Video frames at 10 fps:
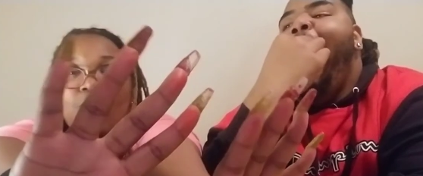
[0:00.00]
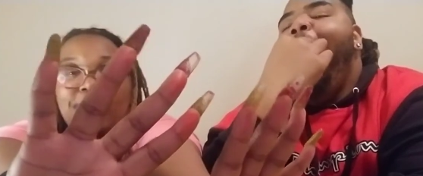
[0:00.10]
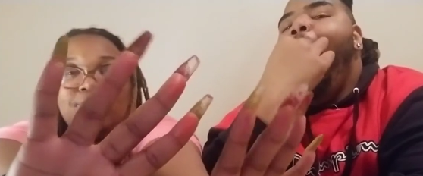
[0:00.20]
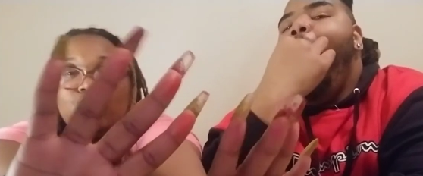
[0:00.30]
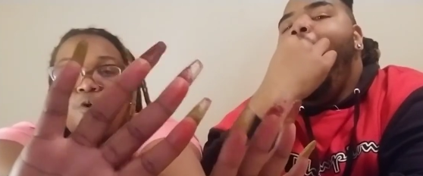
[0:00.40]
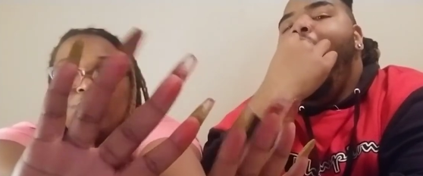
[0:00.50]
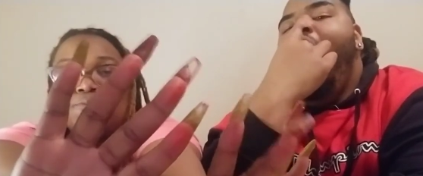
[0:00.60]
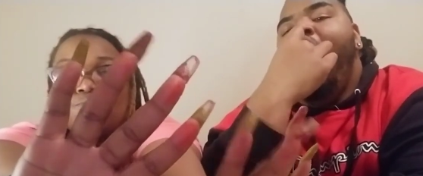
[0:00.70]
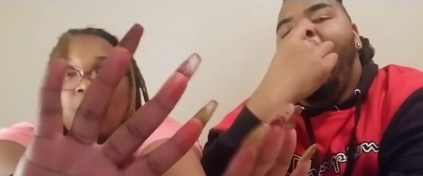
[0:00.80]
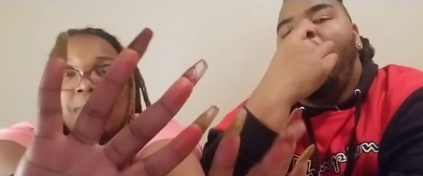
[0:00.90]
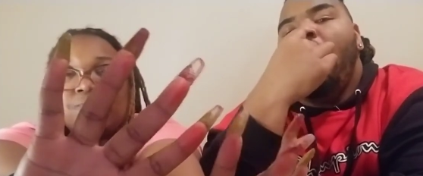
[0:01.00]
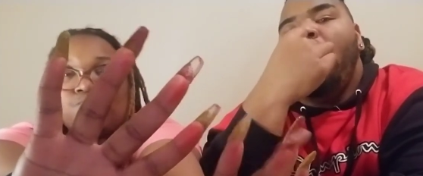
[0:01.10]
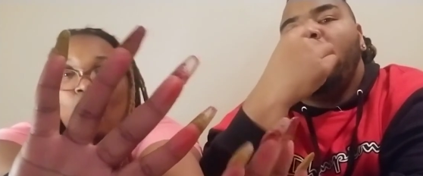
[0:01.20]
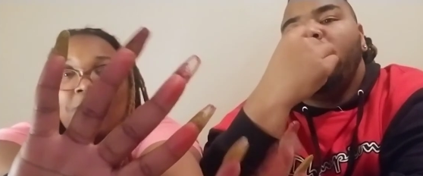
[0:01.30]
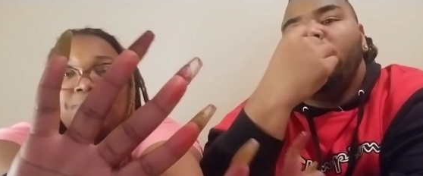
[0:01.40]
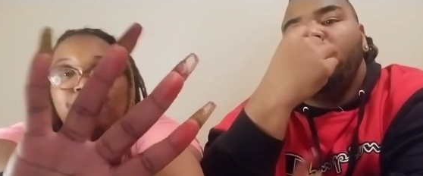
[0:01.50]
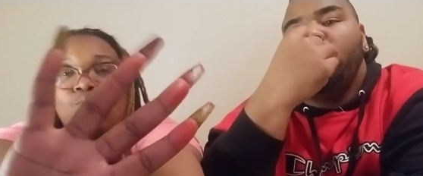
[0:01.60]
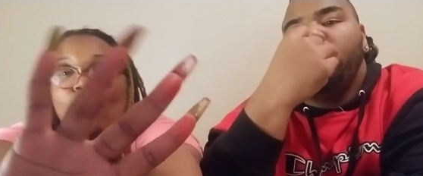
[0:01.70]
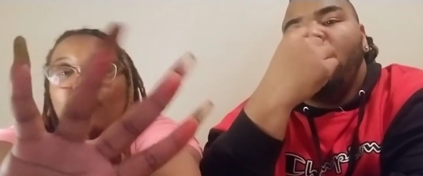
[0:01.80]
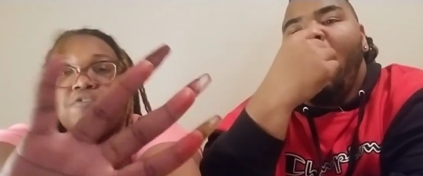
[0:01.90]
Speaker 1: Um, mm-hmm.
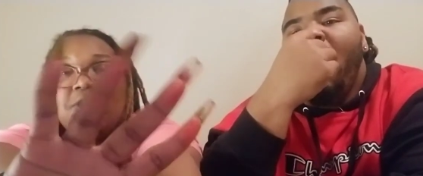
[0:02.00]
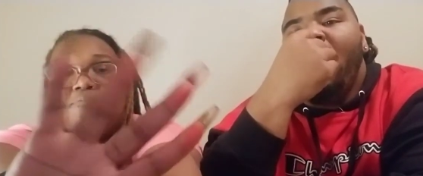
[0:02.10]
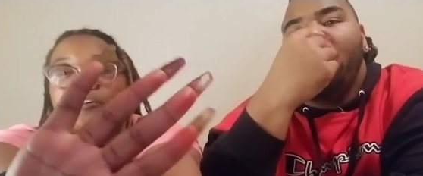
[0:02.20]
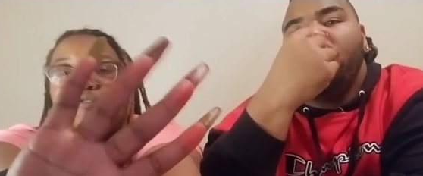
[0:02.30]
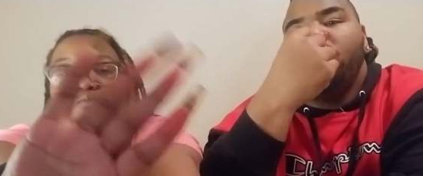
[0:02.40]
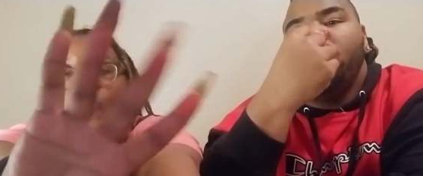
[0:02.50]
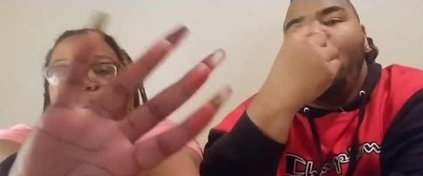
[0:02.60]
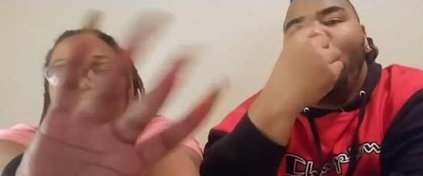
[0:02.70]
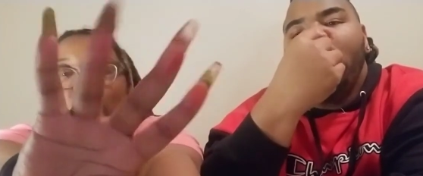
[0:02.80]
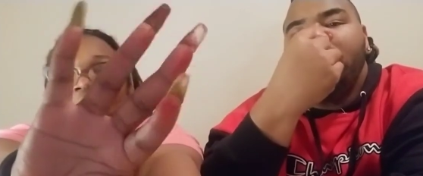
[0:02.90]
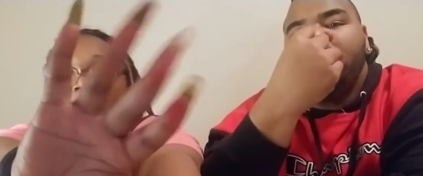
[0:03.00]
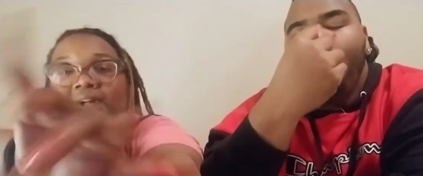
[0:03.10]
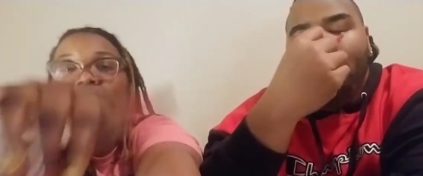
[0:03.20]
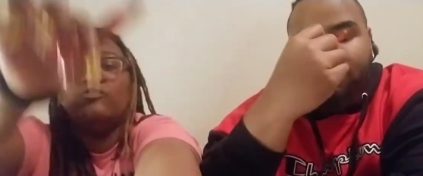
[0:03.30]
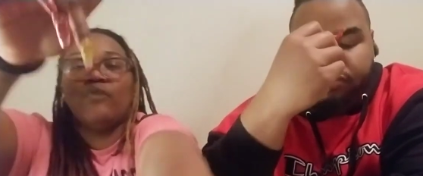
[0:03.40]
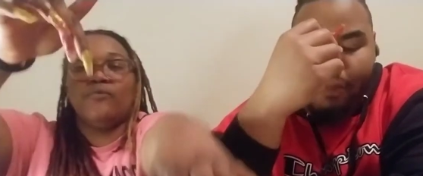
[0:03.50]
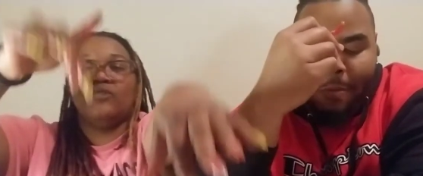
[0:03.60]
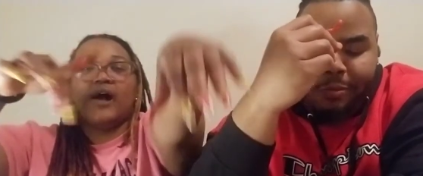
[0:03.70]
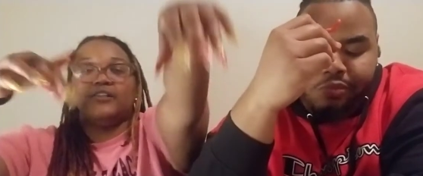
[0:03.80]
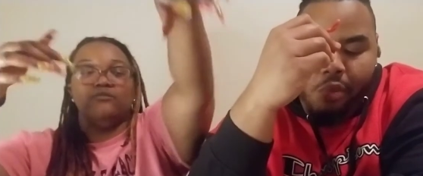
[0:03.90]
you get more hotness when I'm
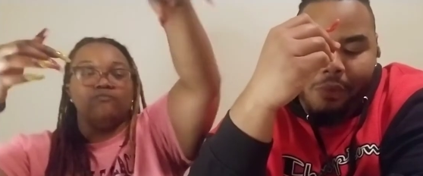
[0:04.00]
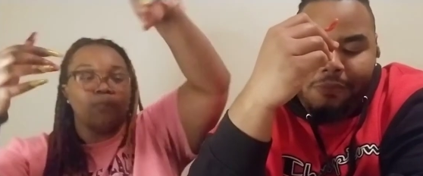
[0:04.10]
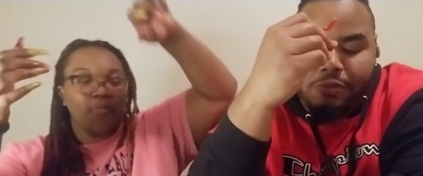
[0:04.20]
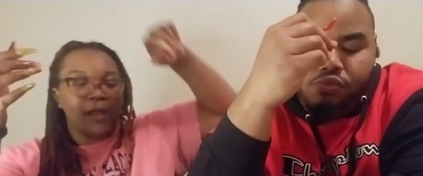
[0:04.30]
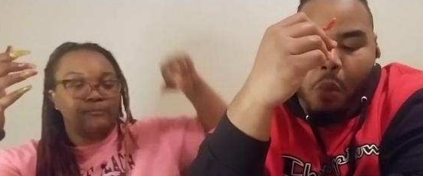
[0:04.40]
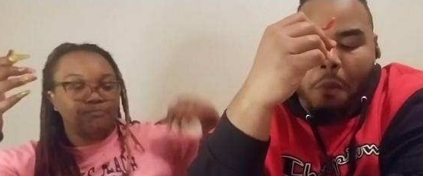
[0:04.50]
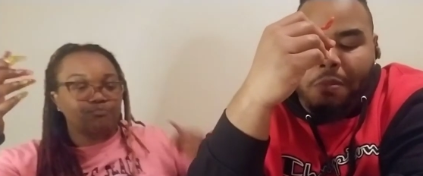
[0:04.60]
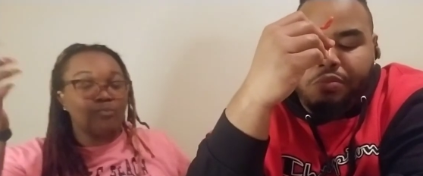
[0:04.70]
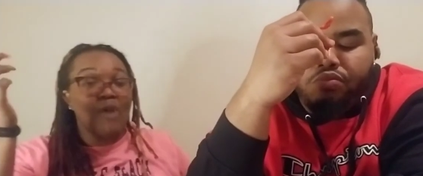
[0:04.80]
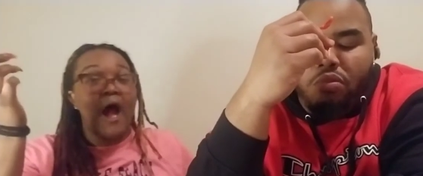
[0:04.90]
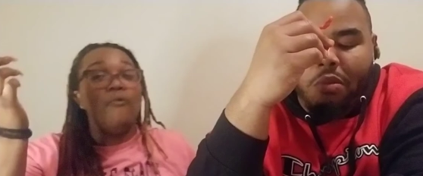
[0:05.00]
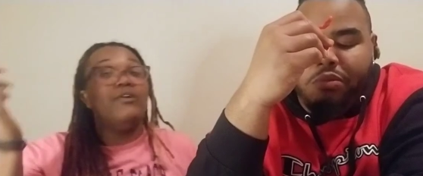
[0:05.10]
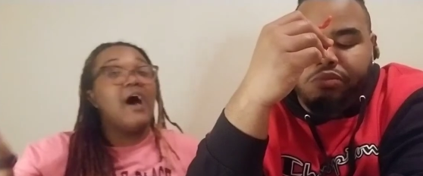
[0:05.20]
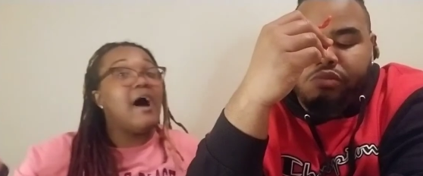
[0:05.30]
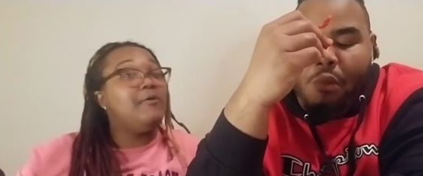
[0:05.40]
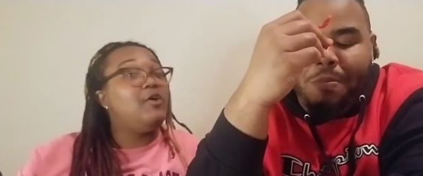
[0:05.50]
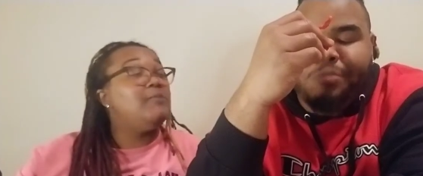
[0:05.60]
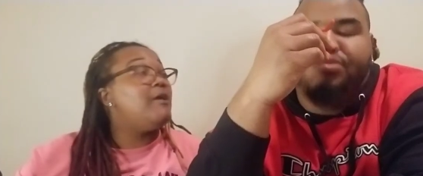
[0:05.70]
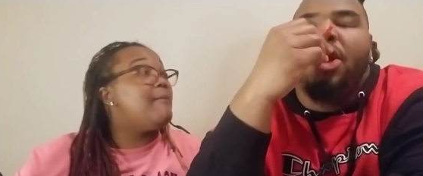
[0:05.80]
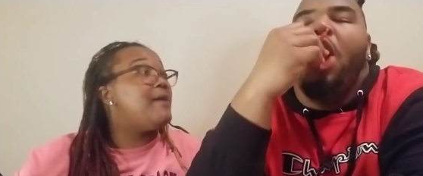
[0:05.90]
talking. I want a hot wing
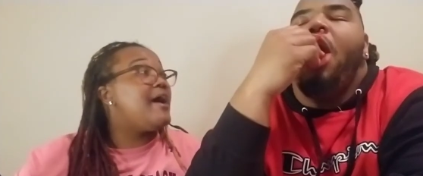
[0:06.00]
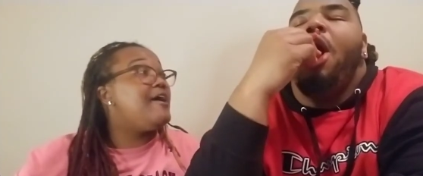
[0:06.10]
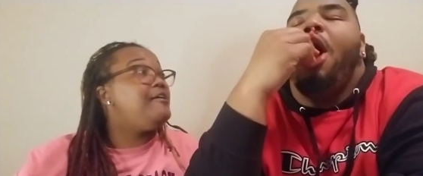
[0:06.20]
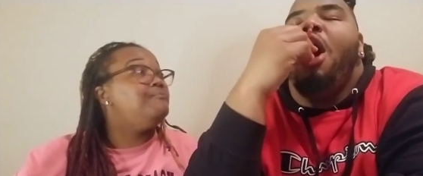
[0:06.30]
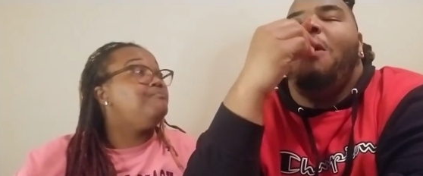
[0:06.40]
mukbang.